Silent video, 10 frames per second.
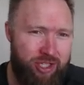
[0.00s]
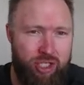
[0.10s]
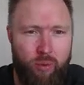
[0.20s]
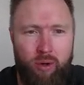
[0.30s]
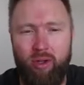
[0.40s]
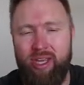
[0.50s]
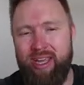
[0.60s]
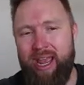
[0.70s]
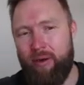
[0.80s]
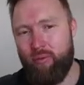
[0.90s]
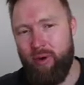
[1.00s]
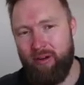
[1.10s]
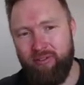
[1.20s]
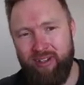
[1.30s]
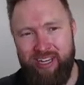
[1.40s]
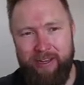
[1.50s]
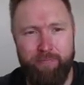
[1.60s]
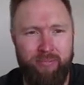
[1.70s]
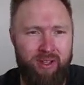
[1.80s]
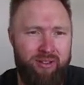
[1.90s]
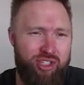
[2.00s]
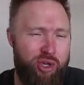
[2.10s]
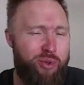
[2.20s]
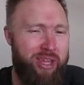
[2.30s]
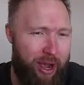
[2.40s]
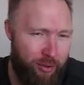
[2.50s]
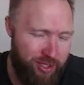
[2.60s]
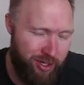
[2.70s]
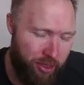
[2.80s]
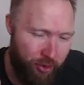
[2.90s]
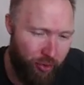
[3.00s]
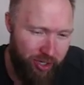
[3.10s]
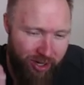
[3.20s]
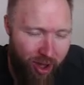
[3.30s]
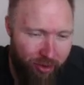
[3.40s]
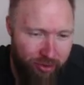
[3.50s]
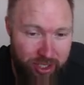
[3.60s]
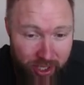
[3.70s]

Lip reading: So we're looking at roughly $2,030.